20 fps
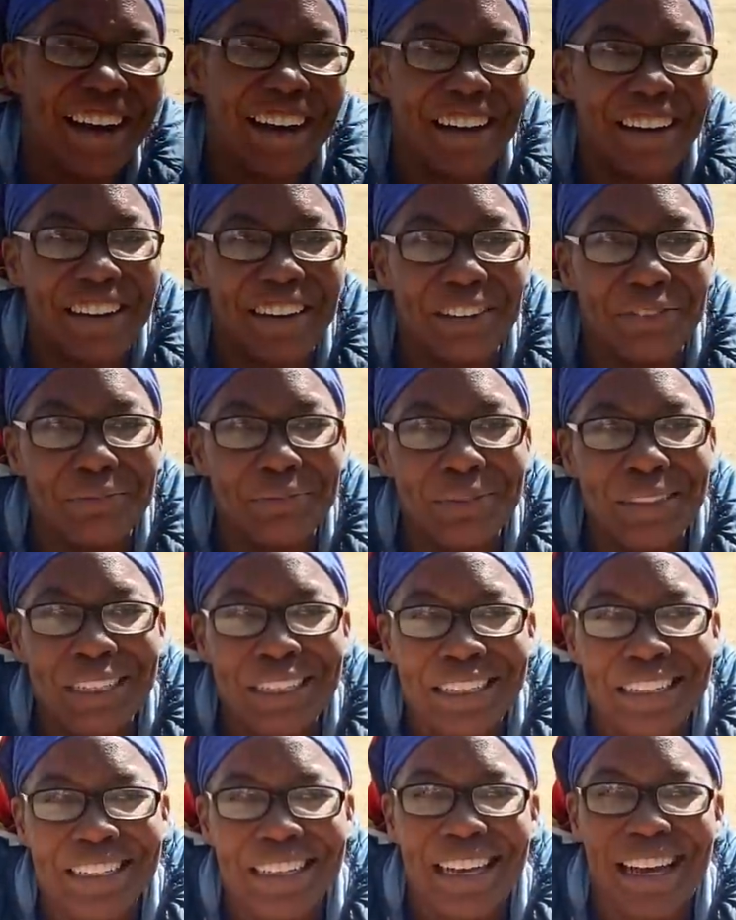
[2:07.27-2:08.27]
um,
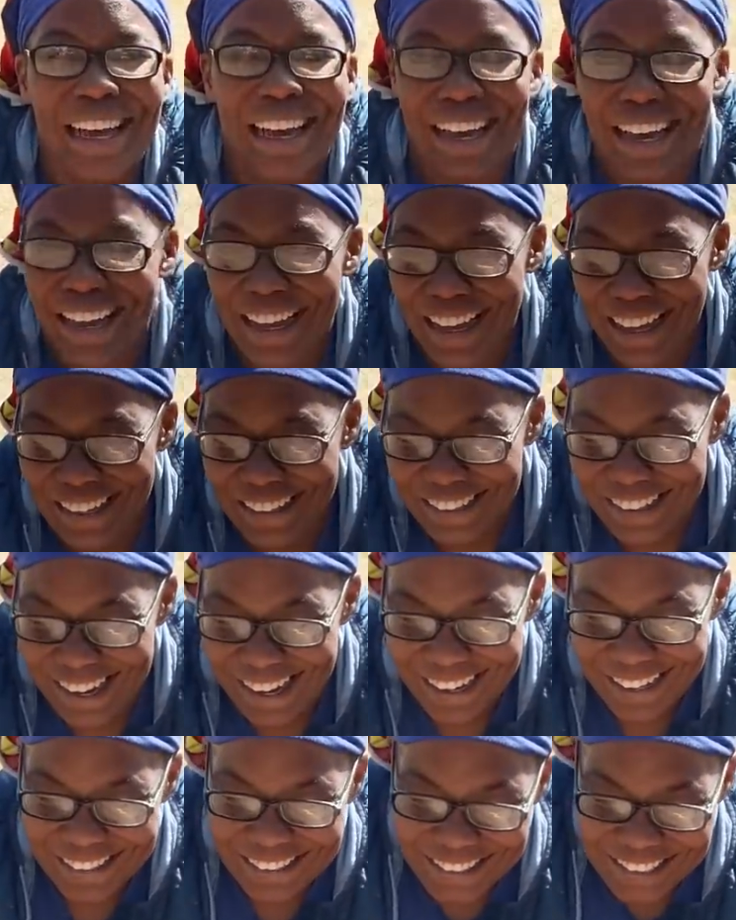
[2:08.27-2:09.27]
and
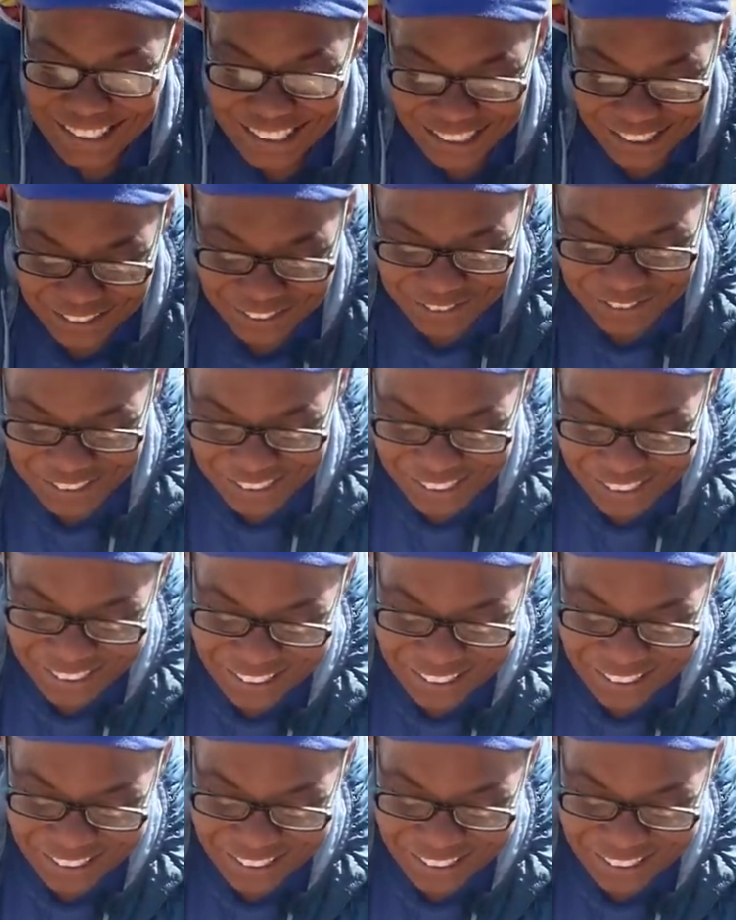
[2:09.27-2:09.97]
has achieved